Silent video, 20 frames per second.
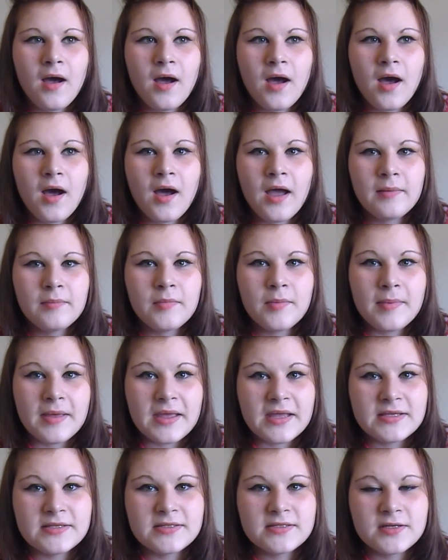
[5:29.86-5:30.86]
I'm
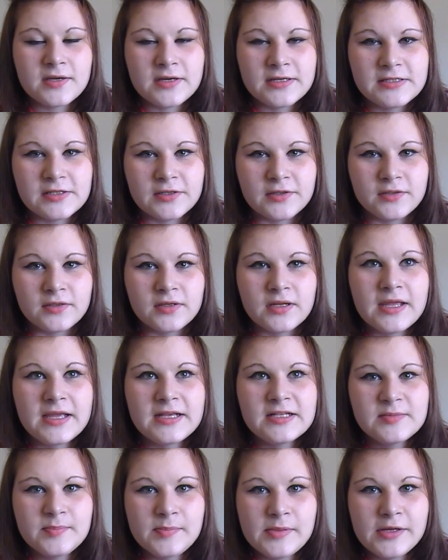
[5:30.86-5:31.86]
amazed I don't
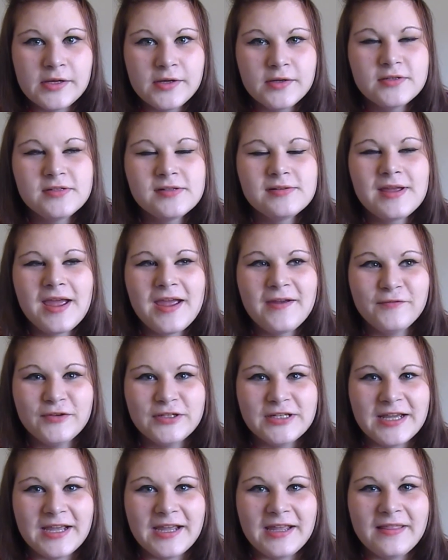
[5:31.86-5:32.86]
explode every
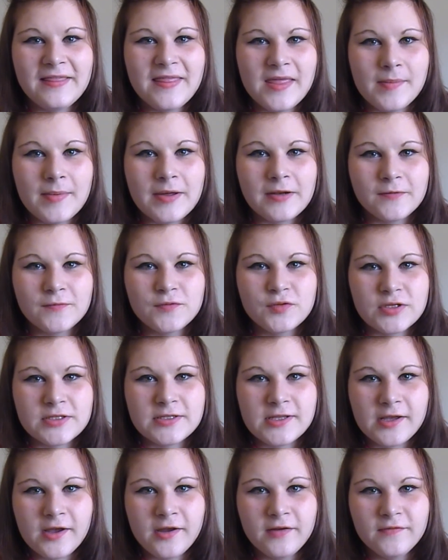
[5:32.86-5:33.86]
day the amount of stress
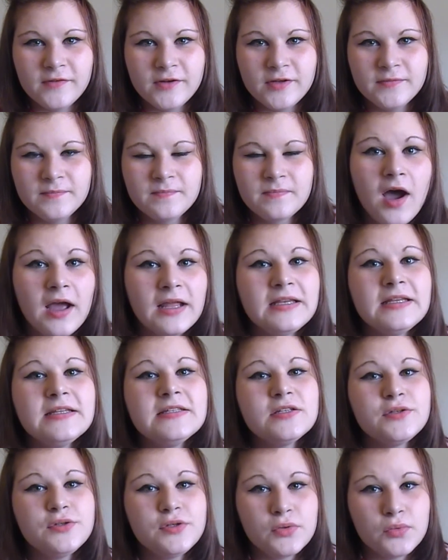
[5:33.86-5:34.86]
I go through. I need
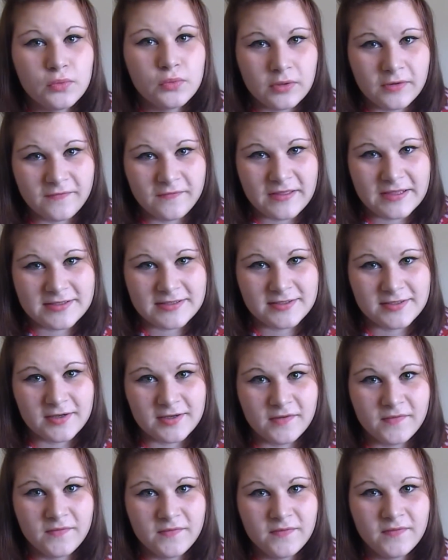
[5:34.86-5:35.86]
to do all of that
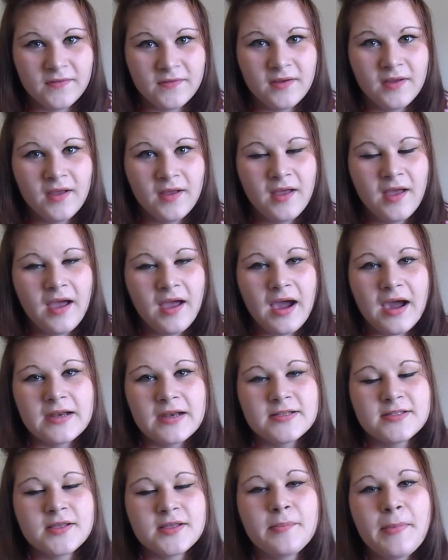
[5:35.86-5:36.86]
stuff
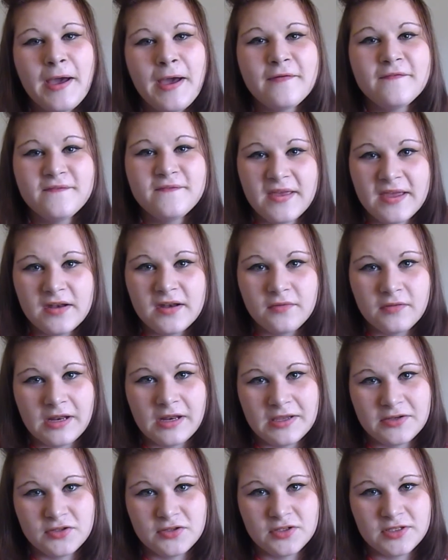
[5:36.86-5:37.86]
and somehow fit in a
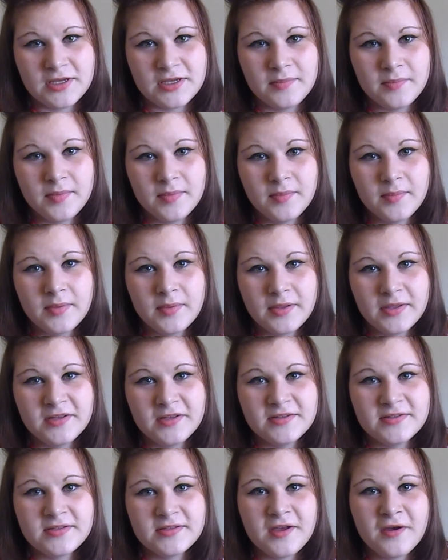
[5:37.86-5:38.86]
relationship,
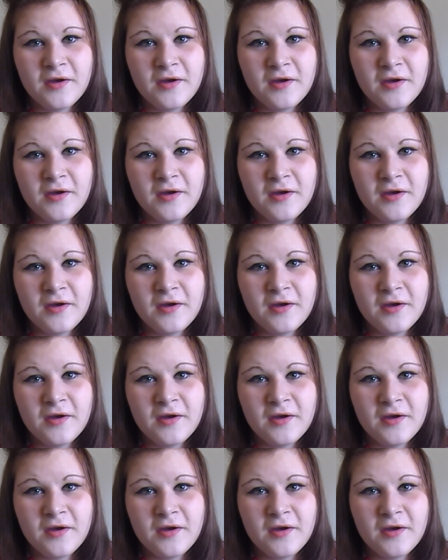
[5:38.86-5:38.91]
because